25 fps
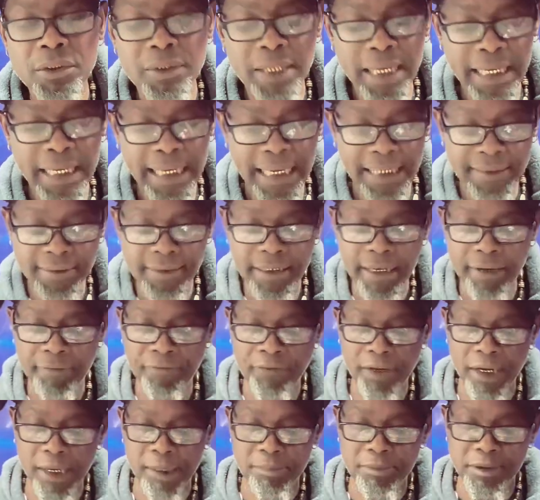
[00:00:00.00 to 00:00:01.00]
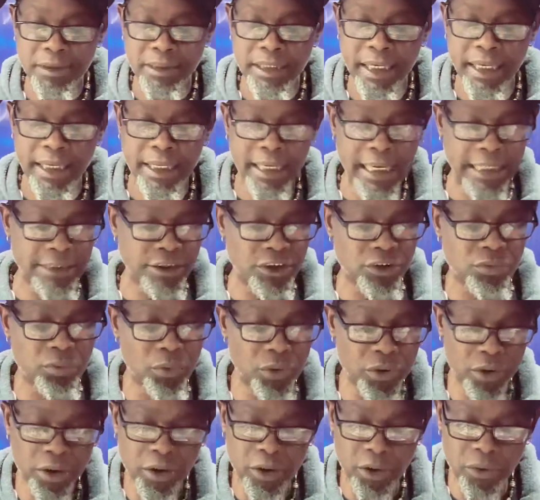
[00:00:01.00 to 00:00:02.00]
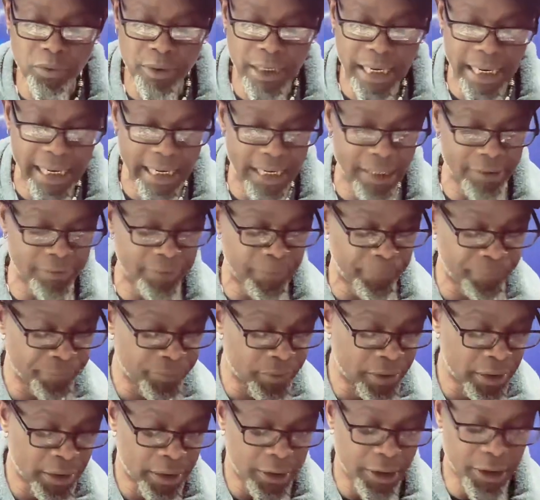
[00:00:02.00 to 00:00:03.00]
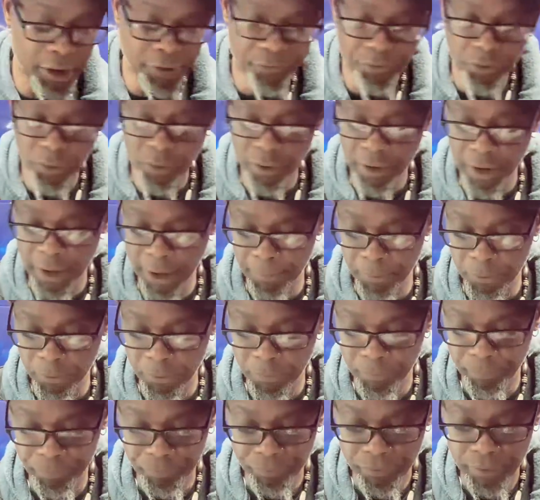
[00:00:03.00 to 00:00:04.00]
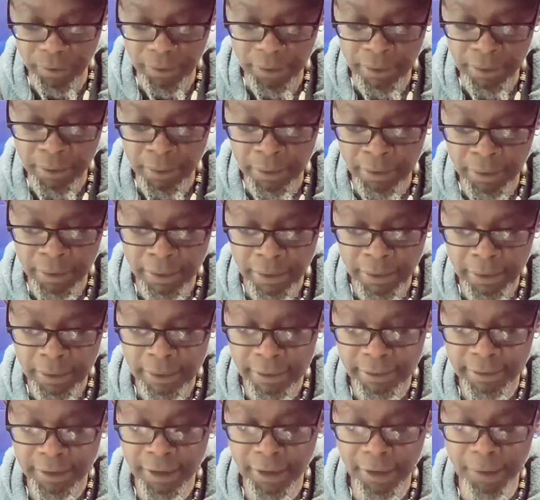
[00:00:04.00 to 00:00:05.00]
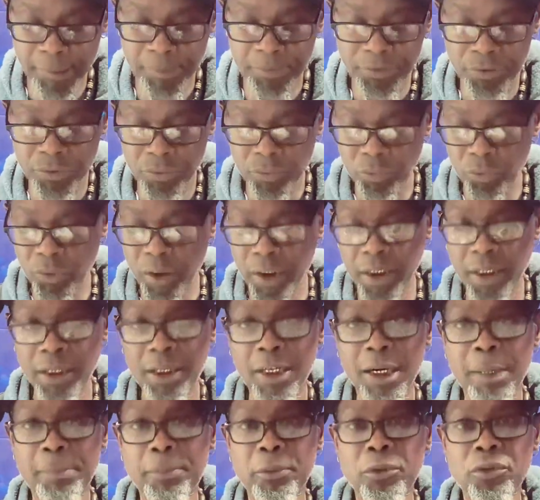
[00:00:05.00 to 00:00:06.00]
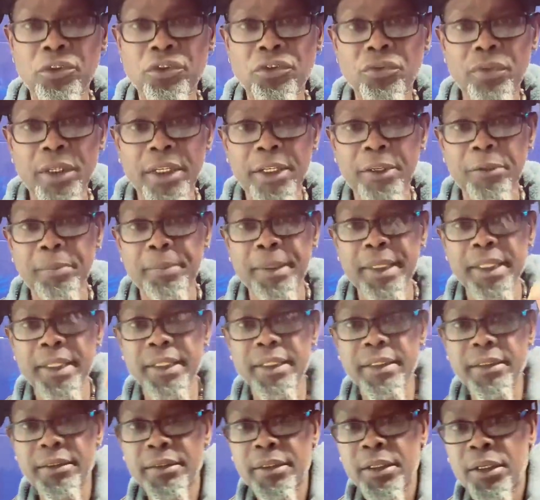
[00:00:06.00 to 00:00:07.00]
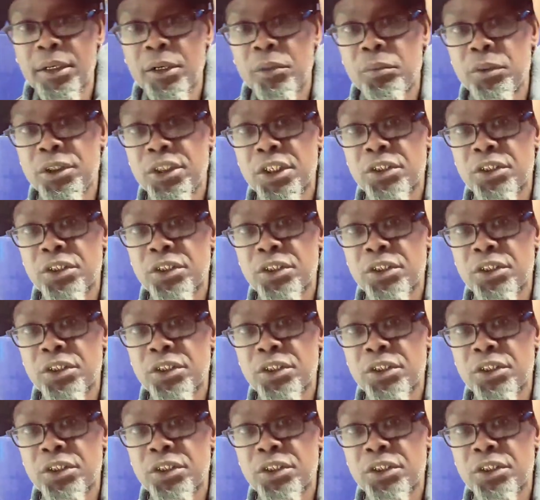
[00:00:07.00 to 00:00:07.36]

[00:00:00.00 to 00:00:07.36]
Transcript: So like I say, fam, today I just wanted to go live, give you a couple tips, run a couple stringer beads.